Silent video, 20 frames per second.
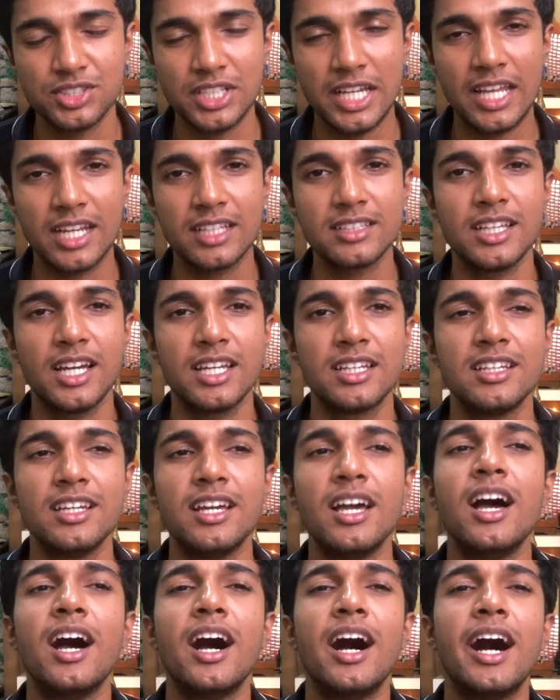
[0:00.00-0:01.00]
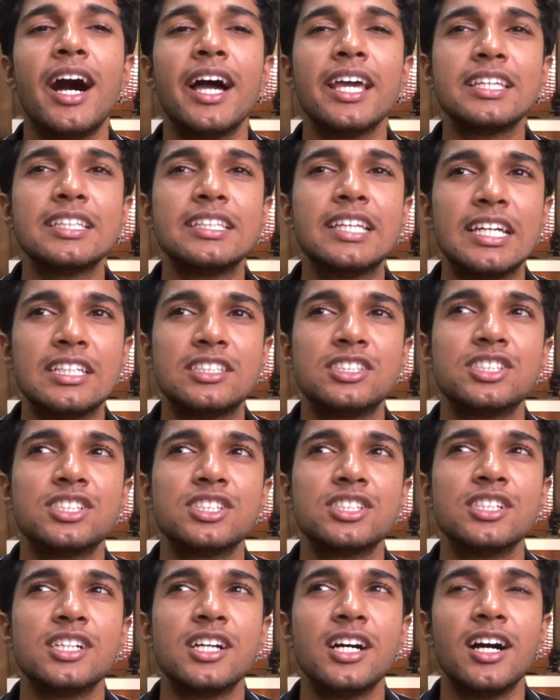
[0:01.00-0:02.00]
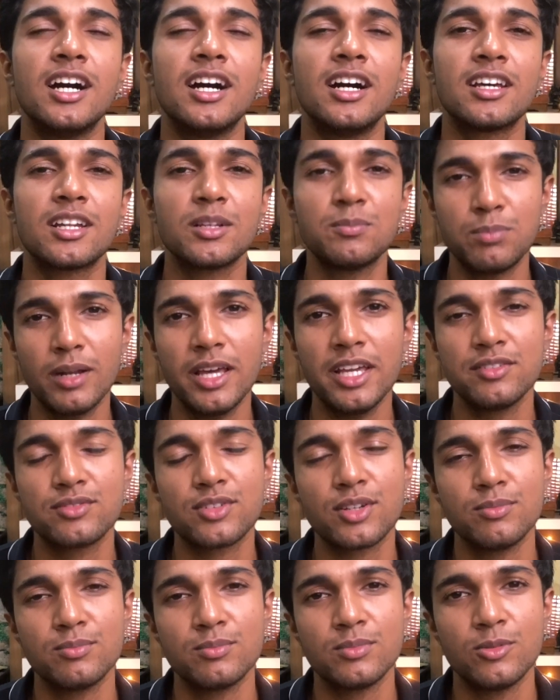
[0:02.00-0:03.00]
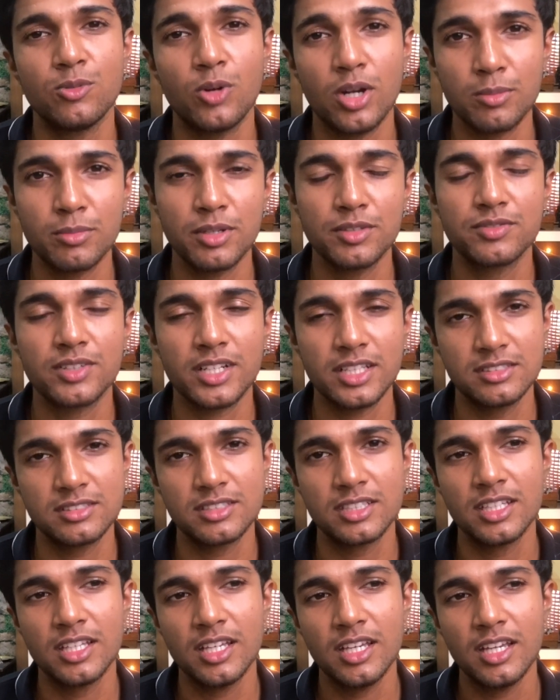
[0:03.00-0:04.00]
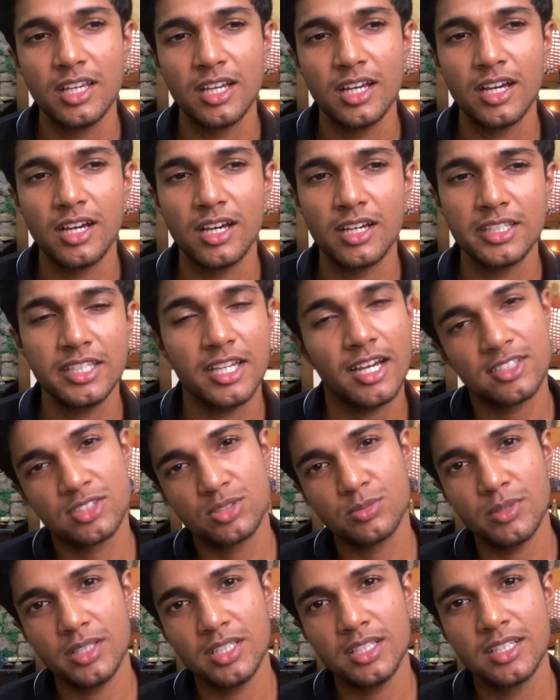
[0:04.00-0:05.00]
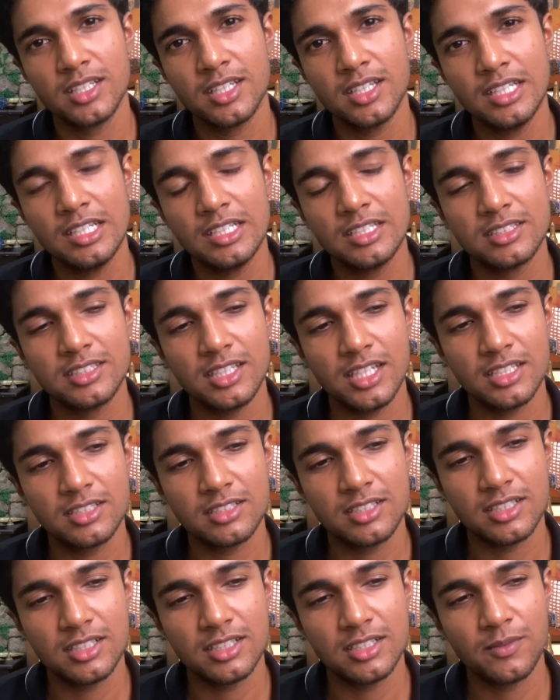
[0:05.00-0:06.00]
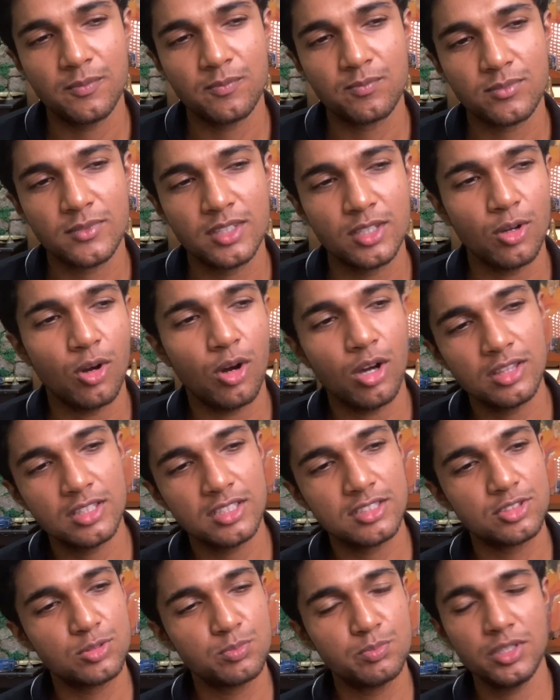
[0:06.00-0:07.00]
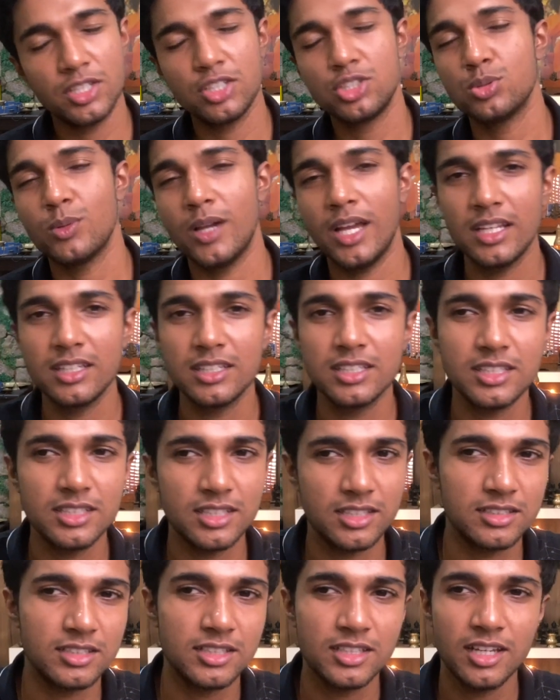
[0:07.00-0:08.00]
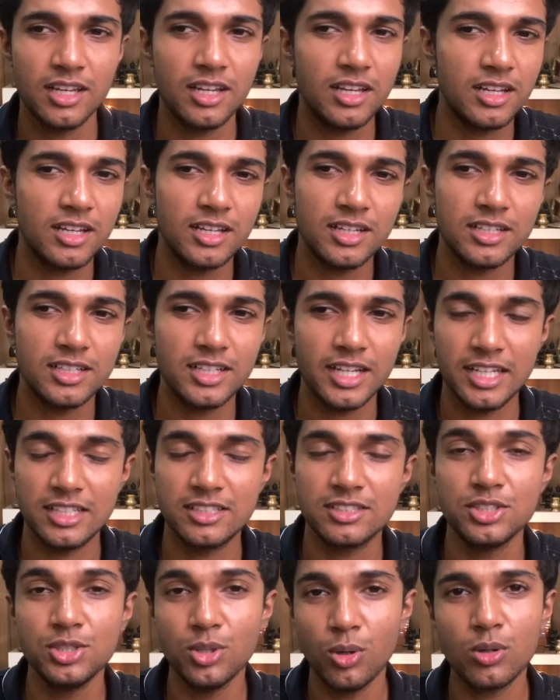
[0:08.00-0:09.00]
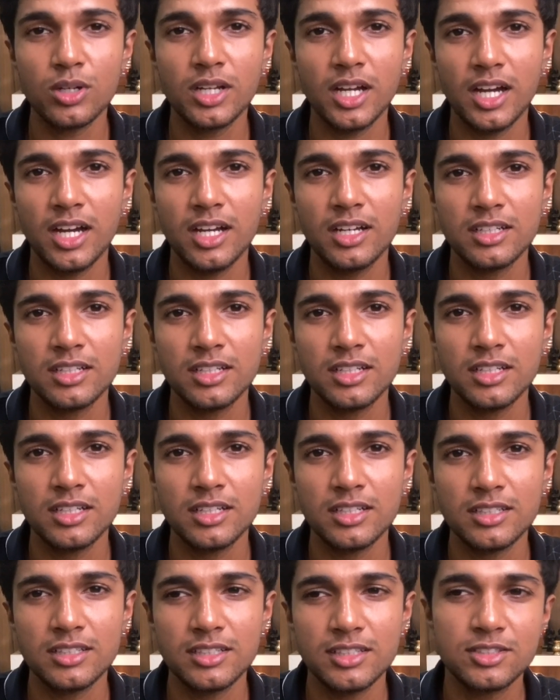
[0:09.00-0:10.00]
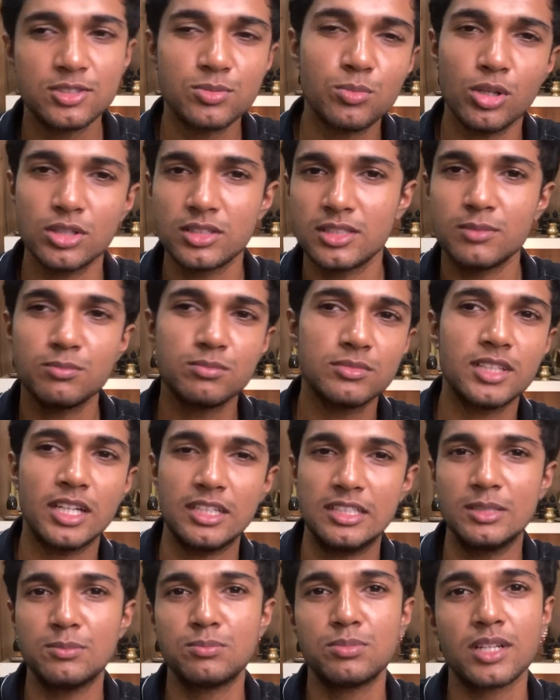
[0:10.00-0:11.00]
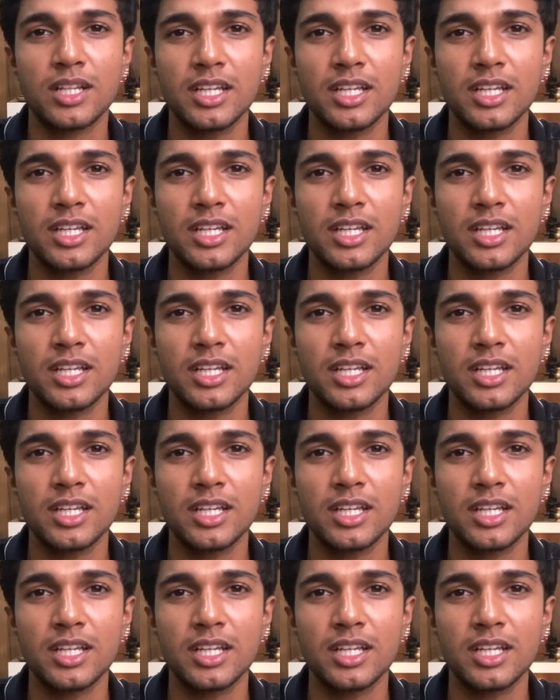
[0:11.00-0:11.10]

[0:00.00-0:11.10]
sharing that, I get a reply from one of my friends. He asked me that all this spirituality and yoga, it's mottam tattipu,